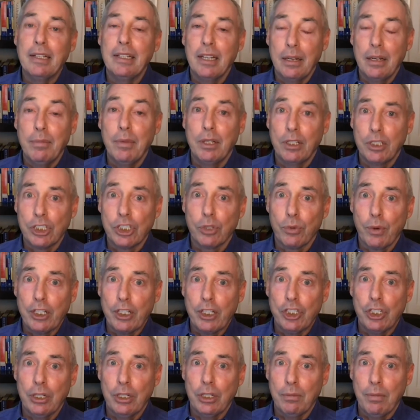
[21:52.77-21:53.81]

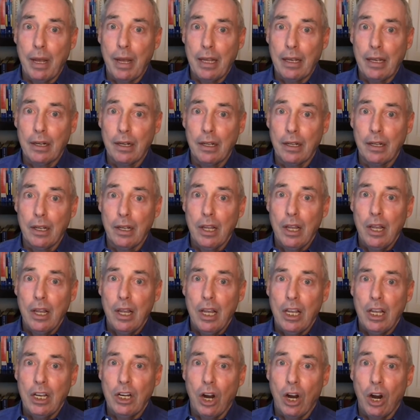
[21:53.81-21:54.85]
administration made
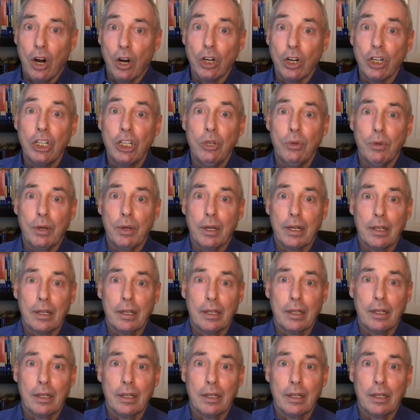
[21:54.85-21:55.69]
in arguing